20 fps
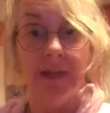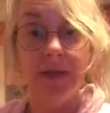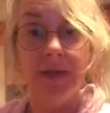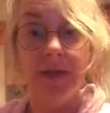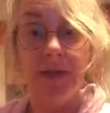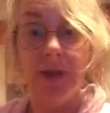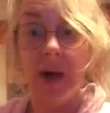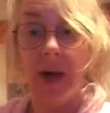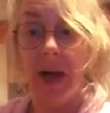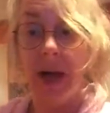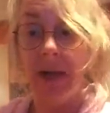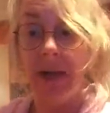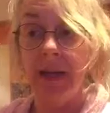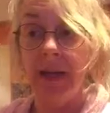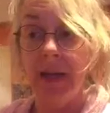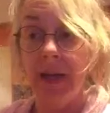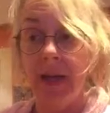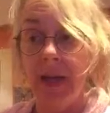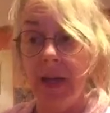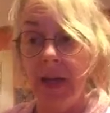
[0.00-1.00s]
So I
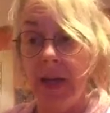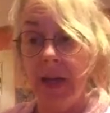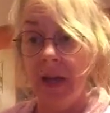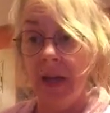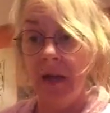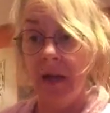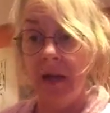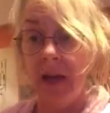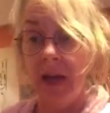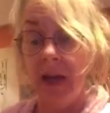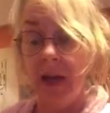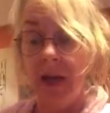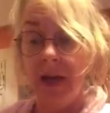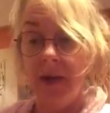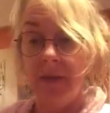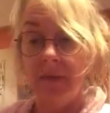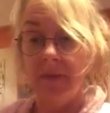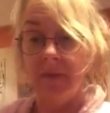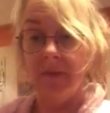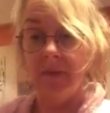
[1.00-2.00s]

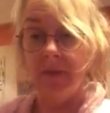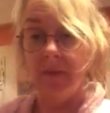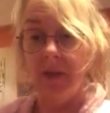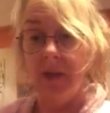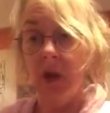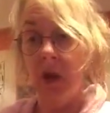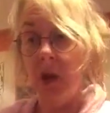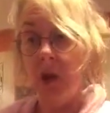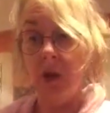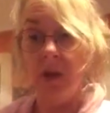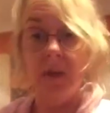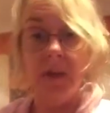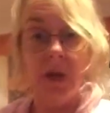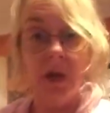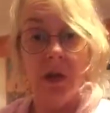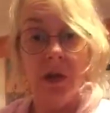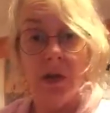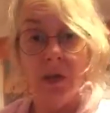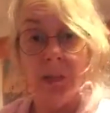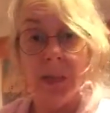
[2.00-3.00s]
got all of
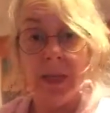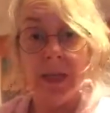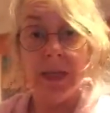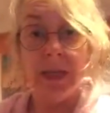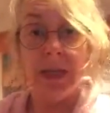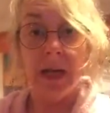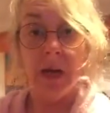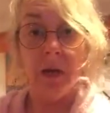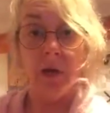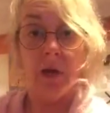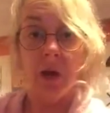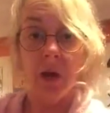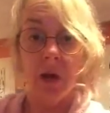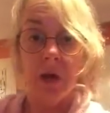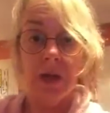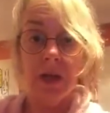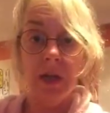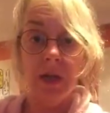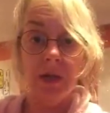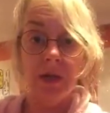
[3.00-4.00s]
the old bedding out, got
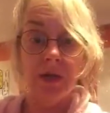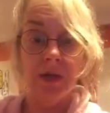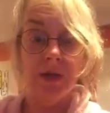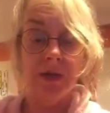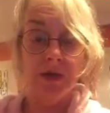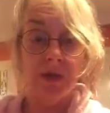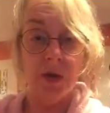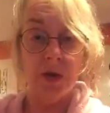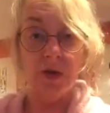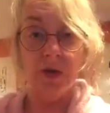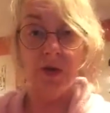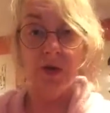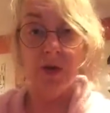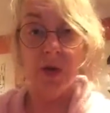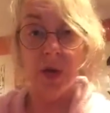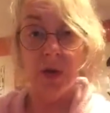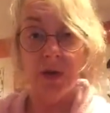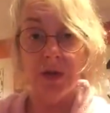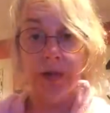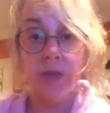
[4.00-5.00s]
all the old
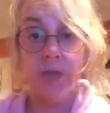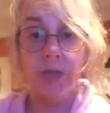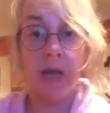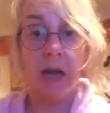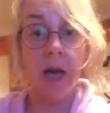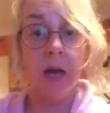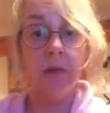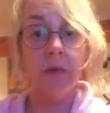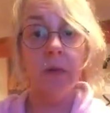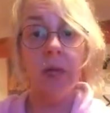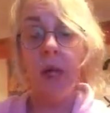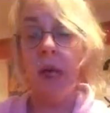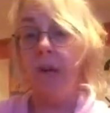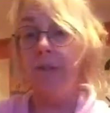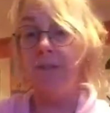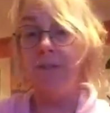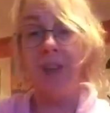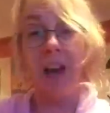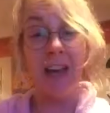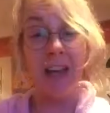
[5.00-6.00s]
sawdust out,
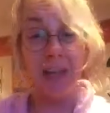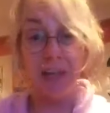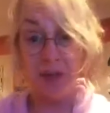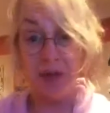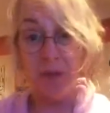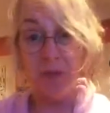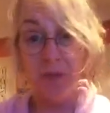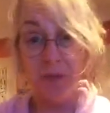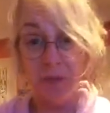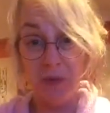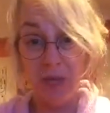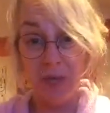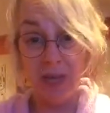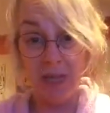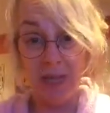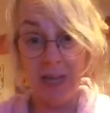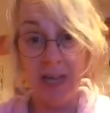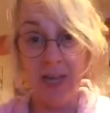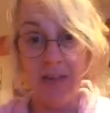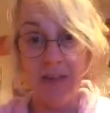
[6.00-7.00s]
vacuumed
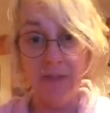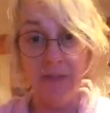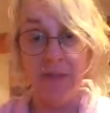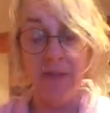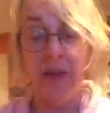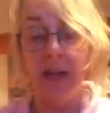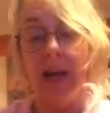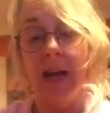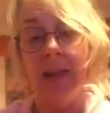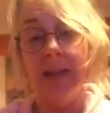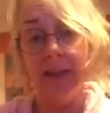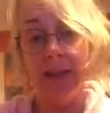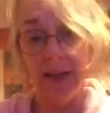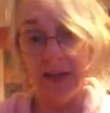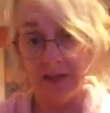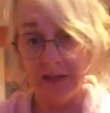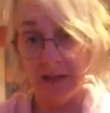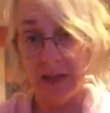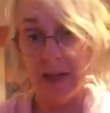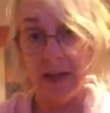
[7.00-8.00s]
the aviary and
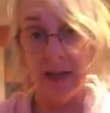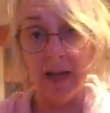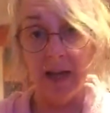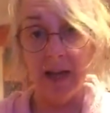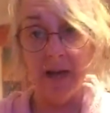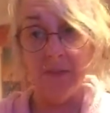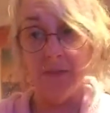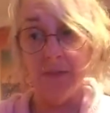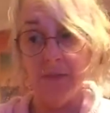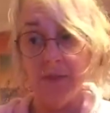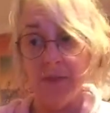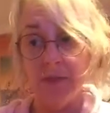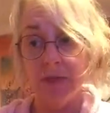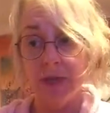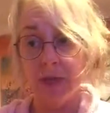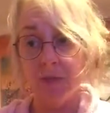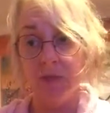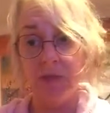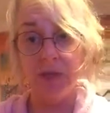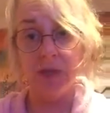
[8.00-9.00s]
then
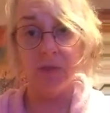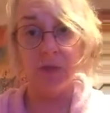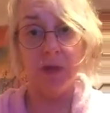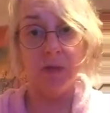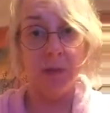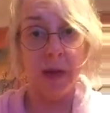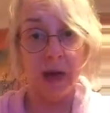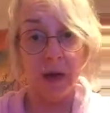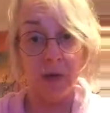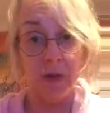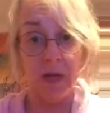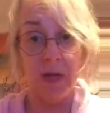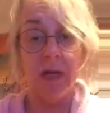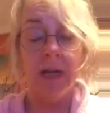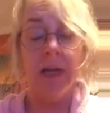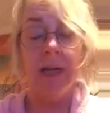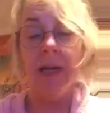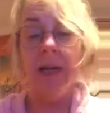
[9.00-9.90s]
doused it with powder.